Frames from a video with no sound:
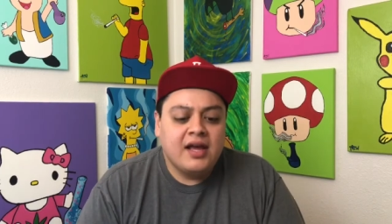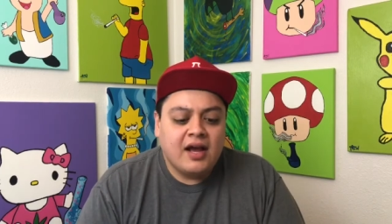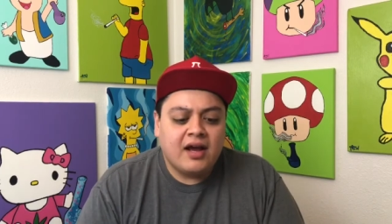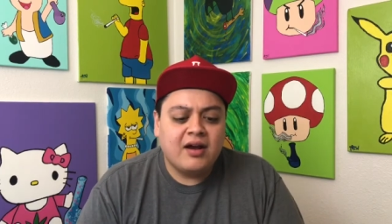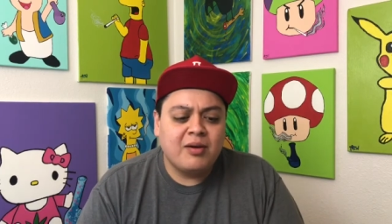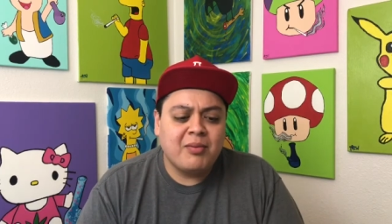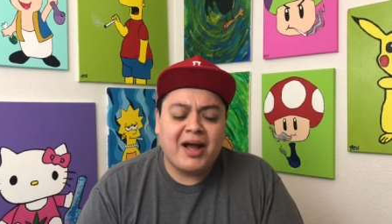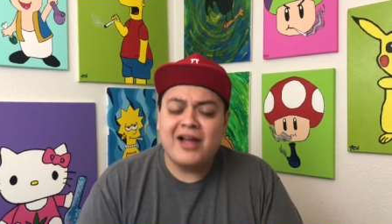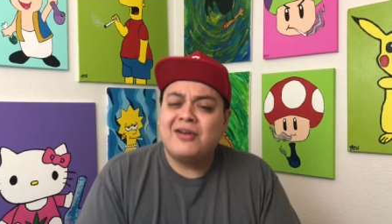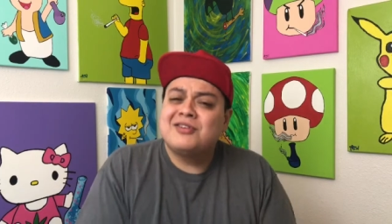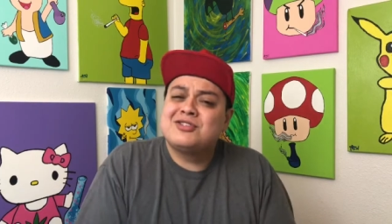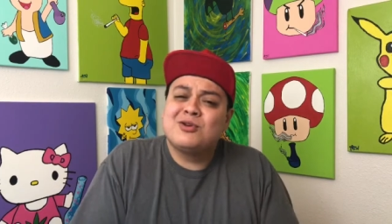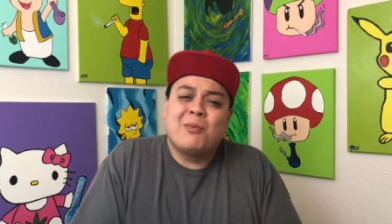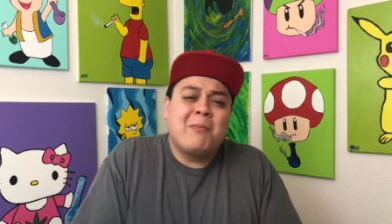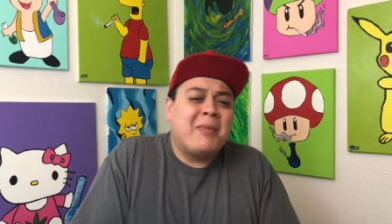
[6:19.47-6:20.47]
I
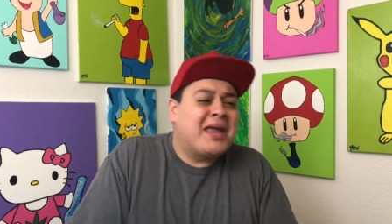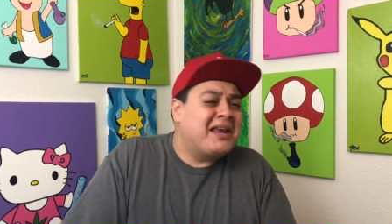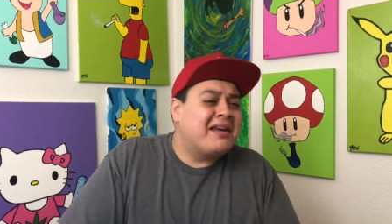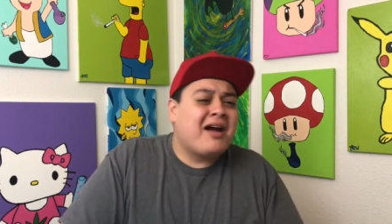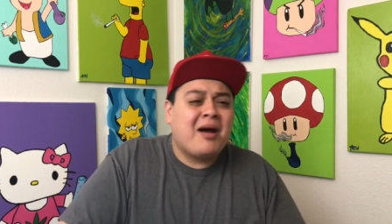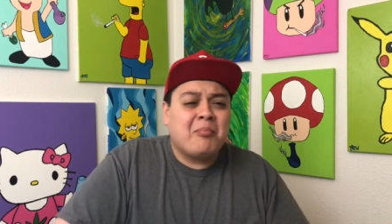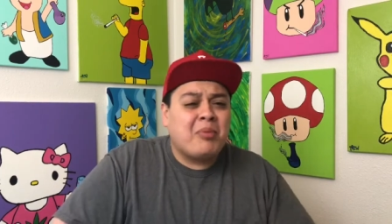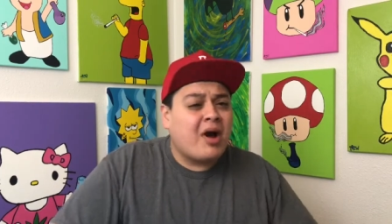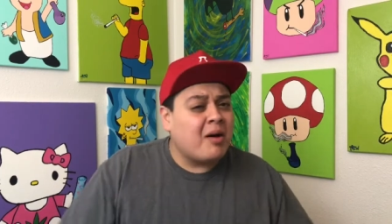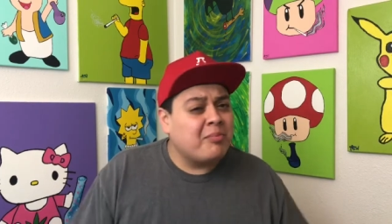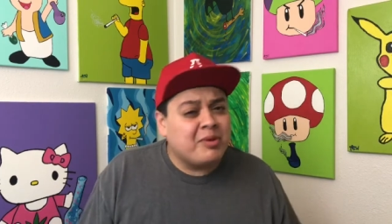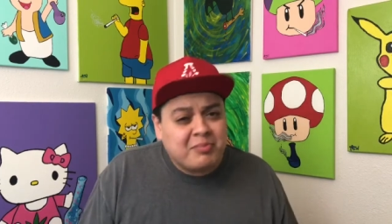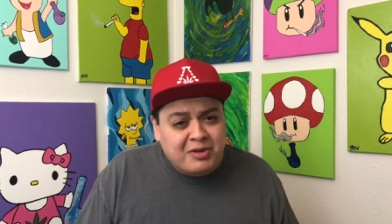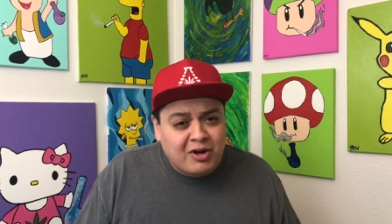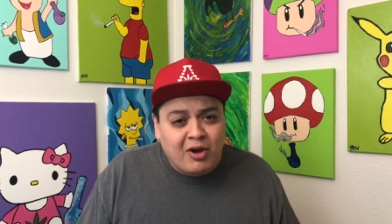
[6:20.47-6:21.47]
also may not pop
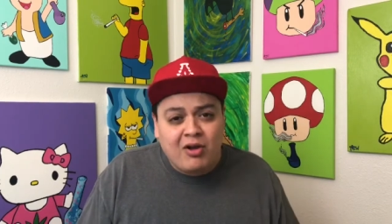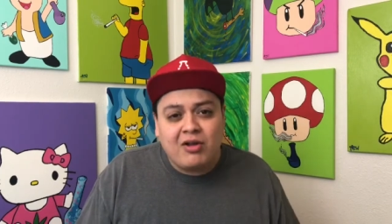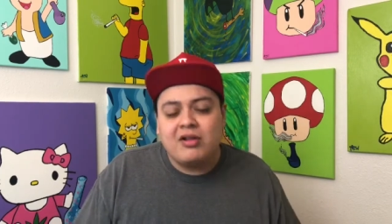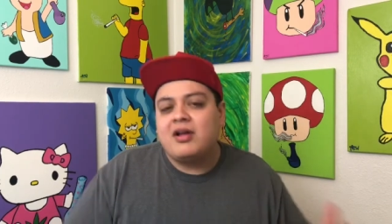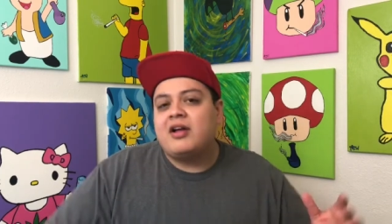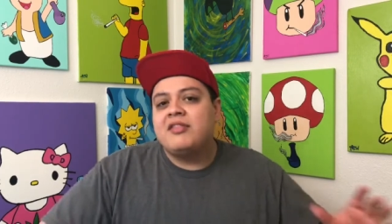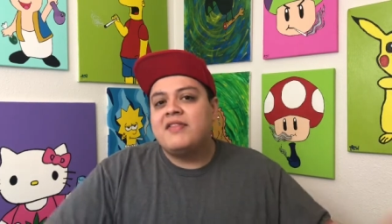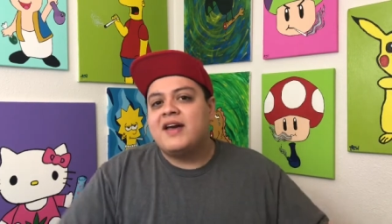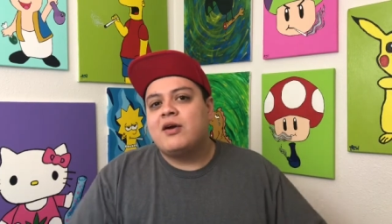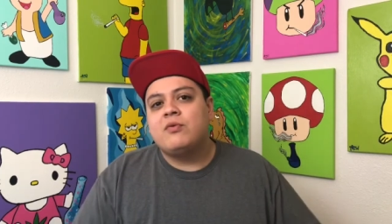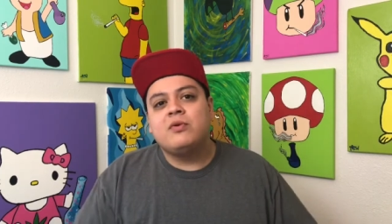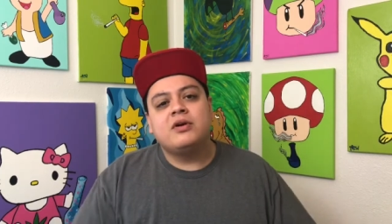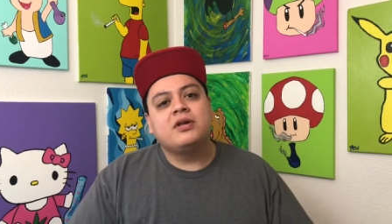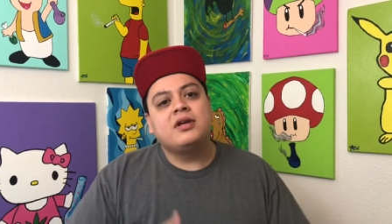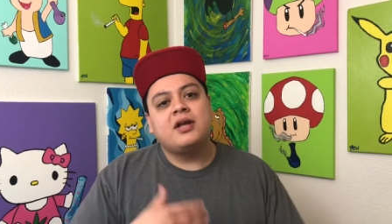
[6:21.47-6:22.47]
up at all on that
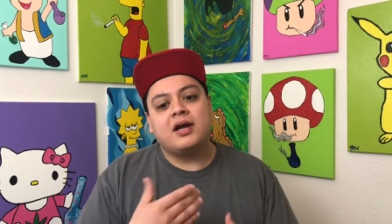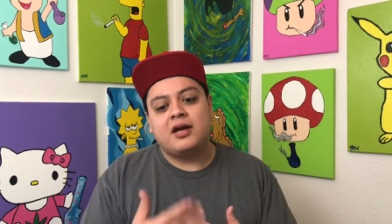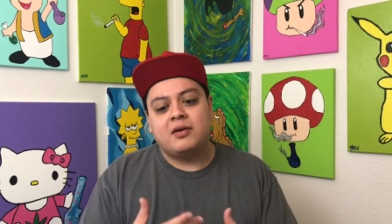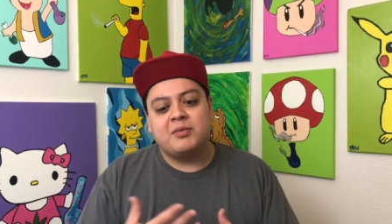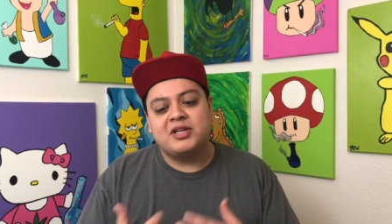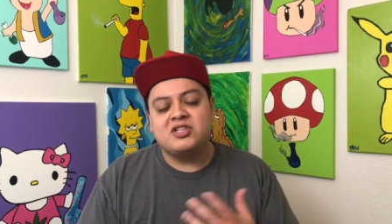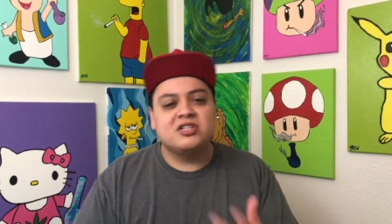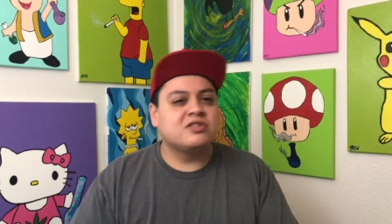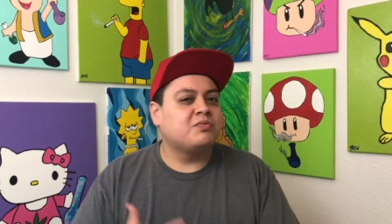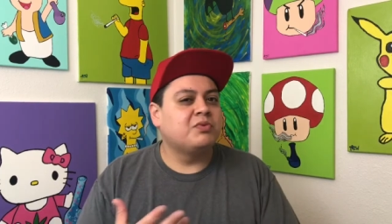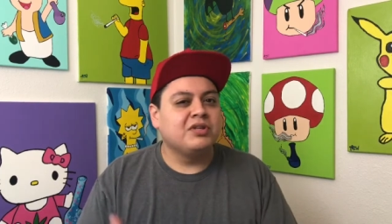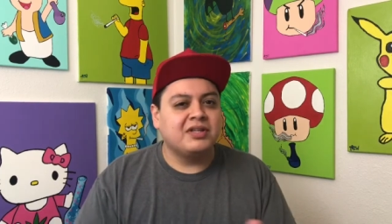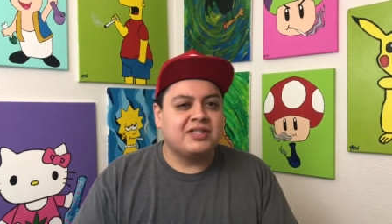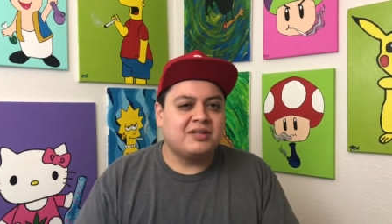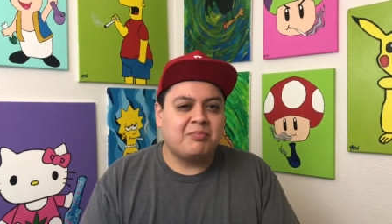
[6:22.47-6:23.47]
one. It just
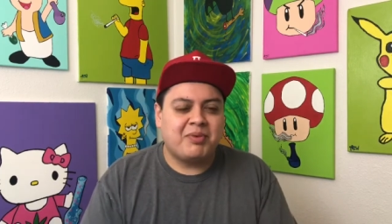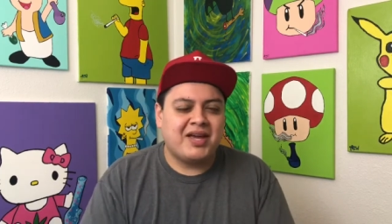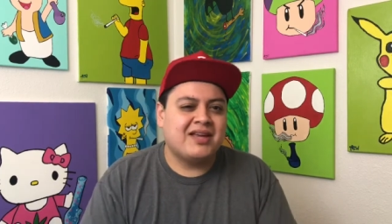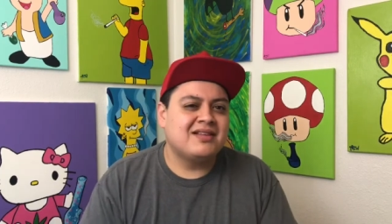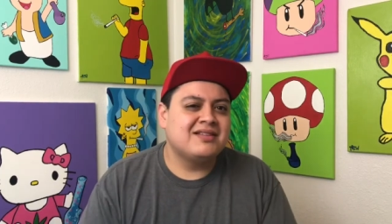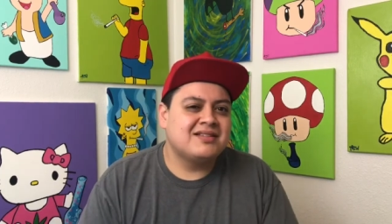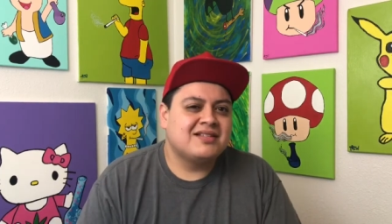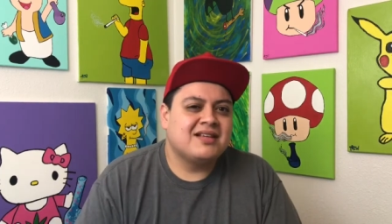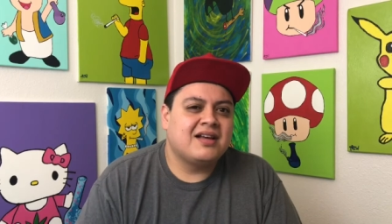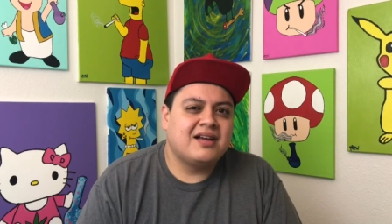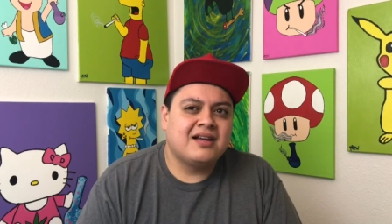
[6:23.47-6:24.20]
really depends.